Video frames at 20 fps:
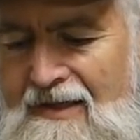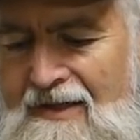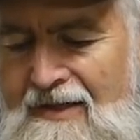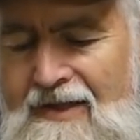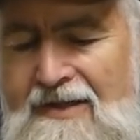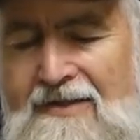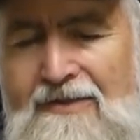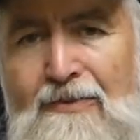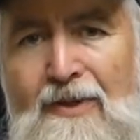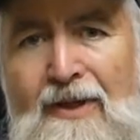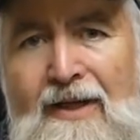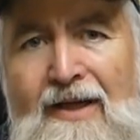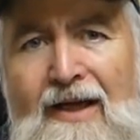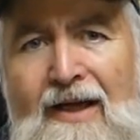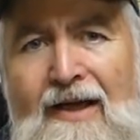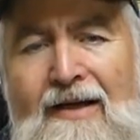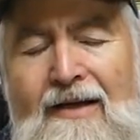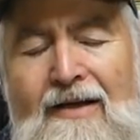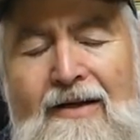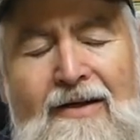this
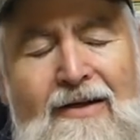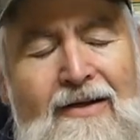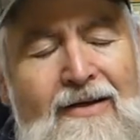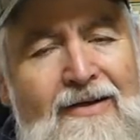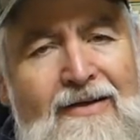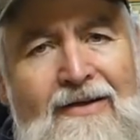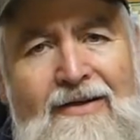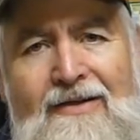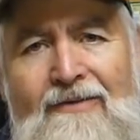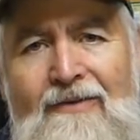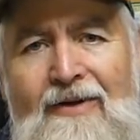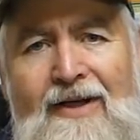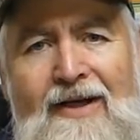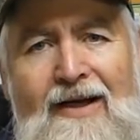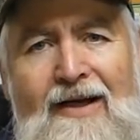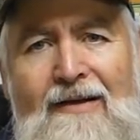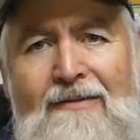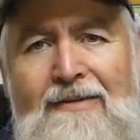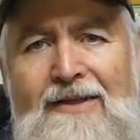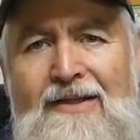weekend we
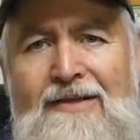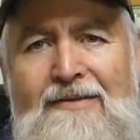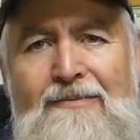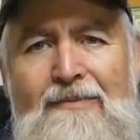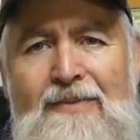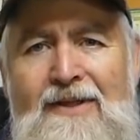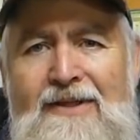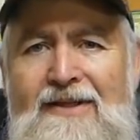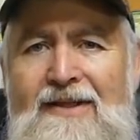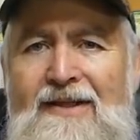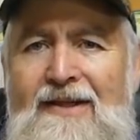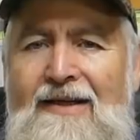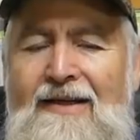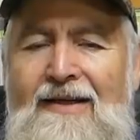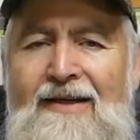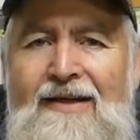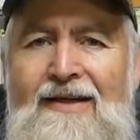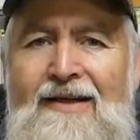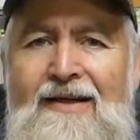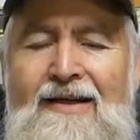are just busy,
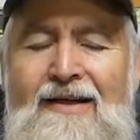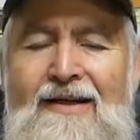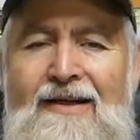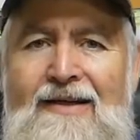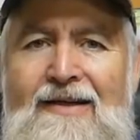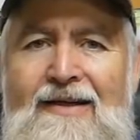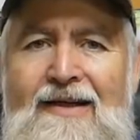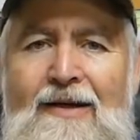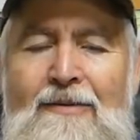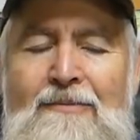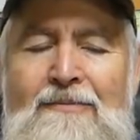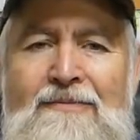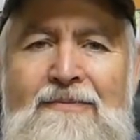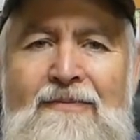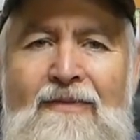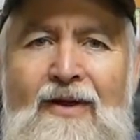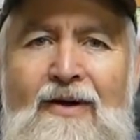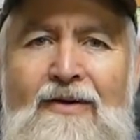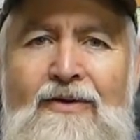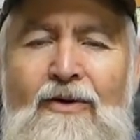and
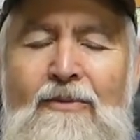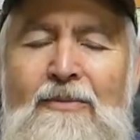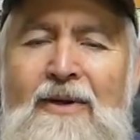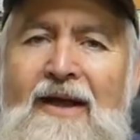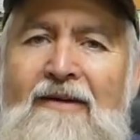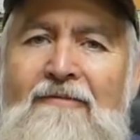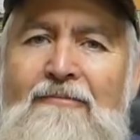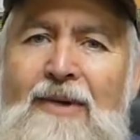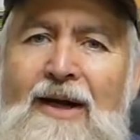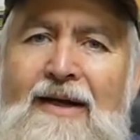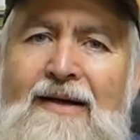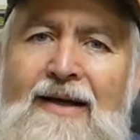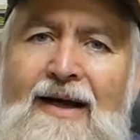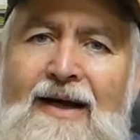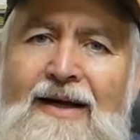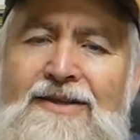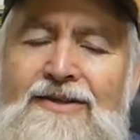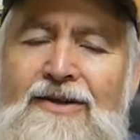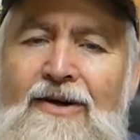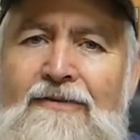I normally have
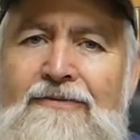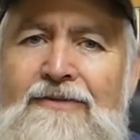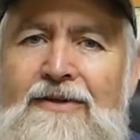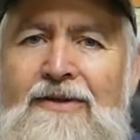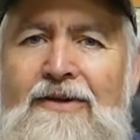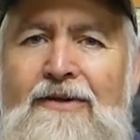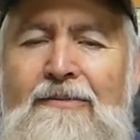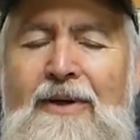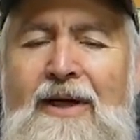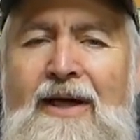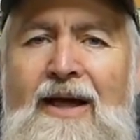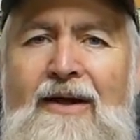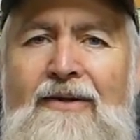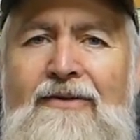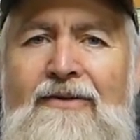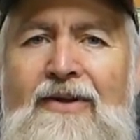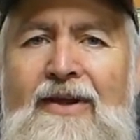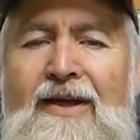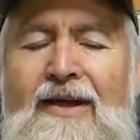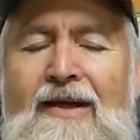Mondays off to do my
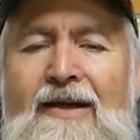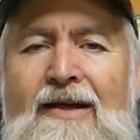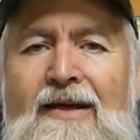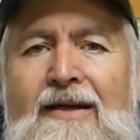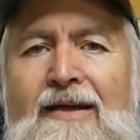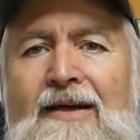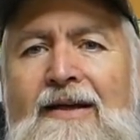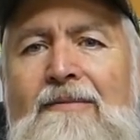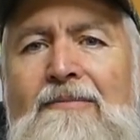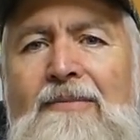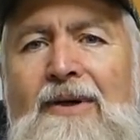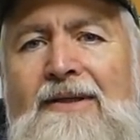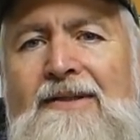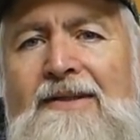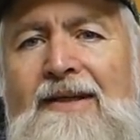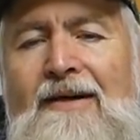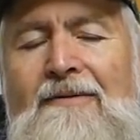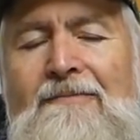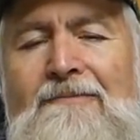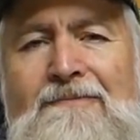own thing,
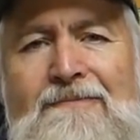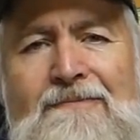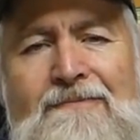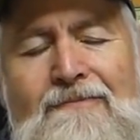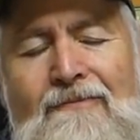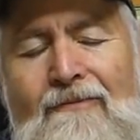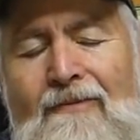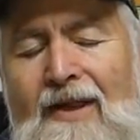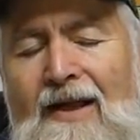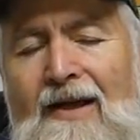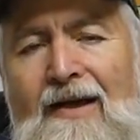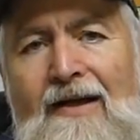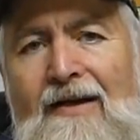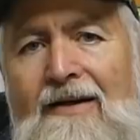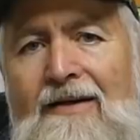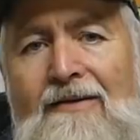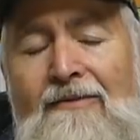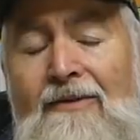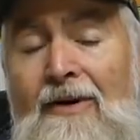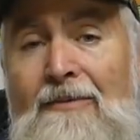but well,
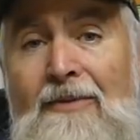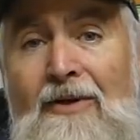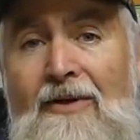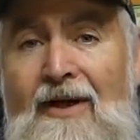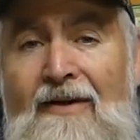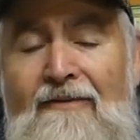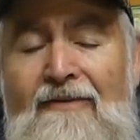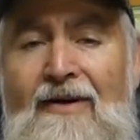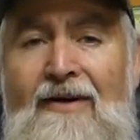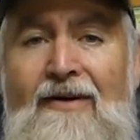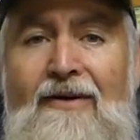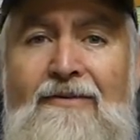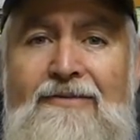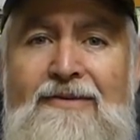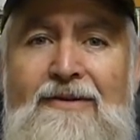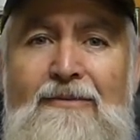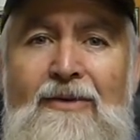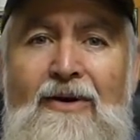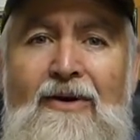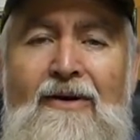I'm not having it
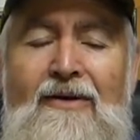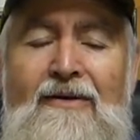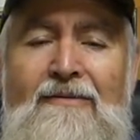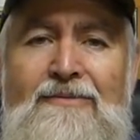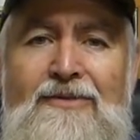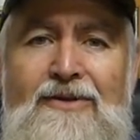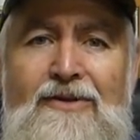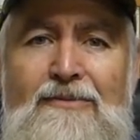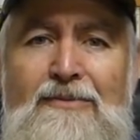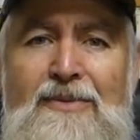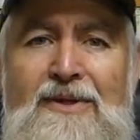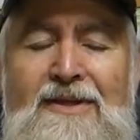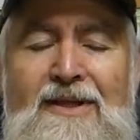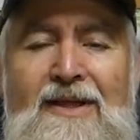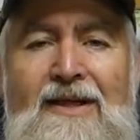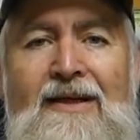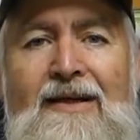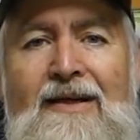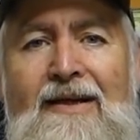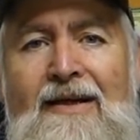off tomorrow. I'm too
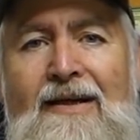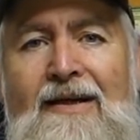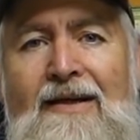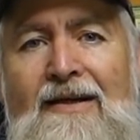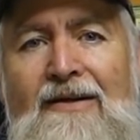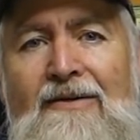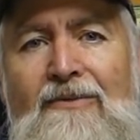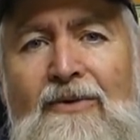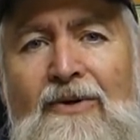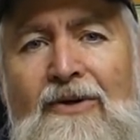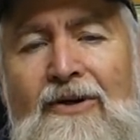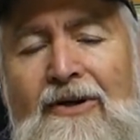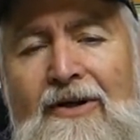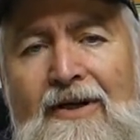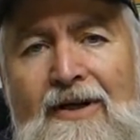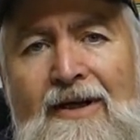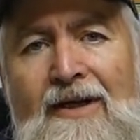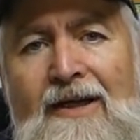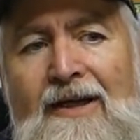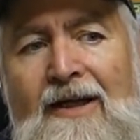busy at
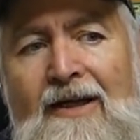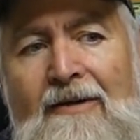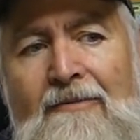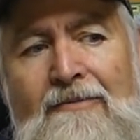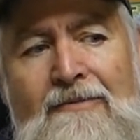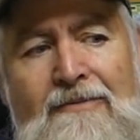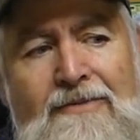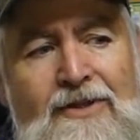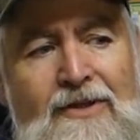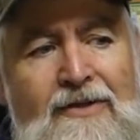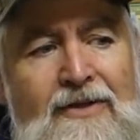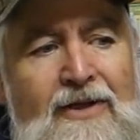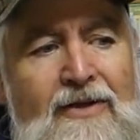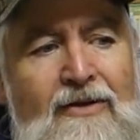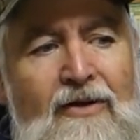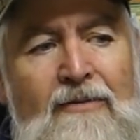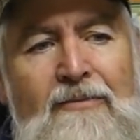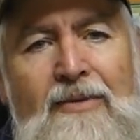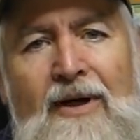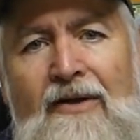work, and Judy
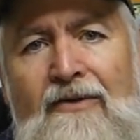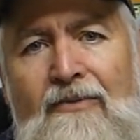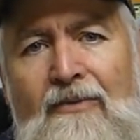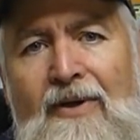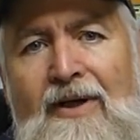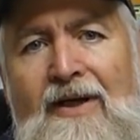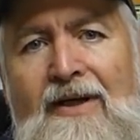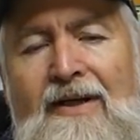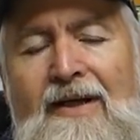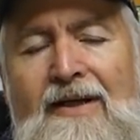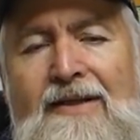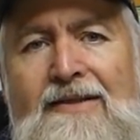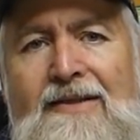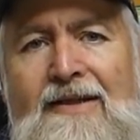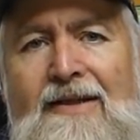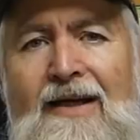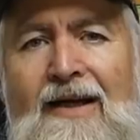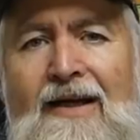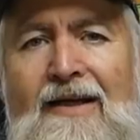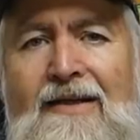and I both went in
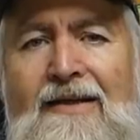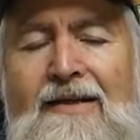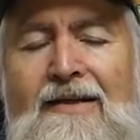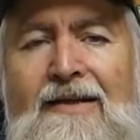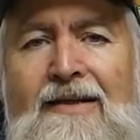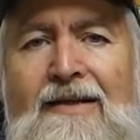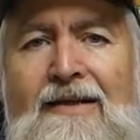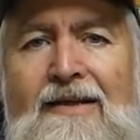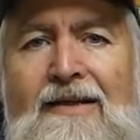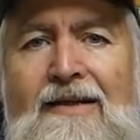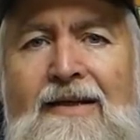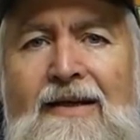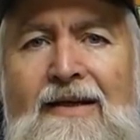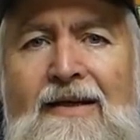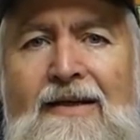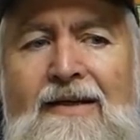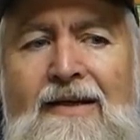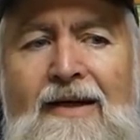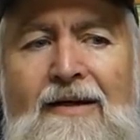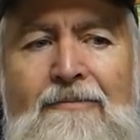yesterday,
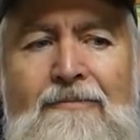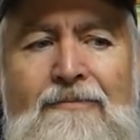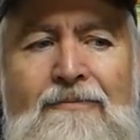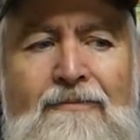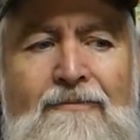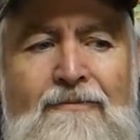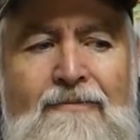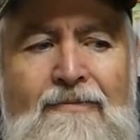and